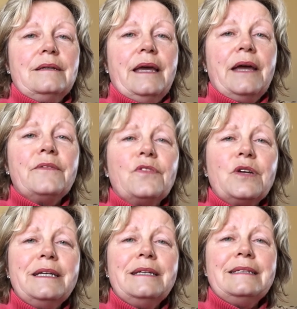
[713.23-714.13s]

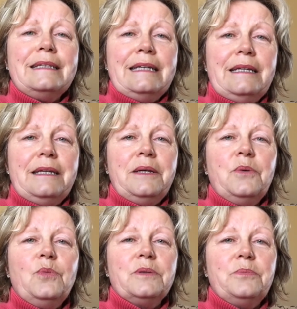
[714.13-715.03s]
every knee
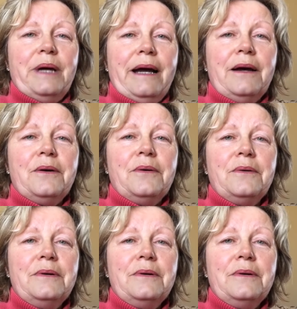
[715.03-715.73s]
will bow.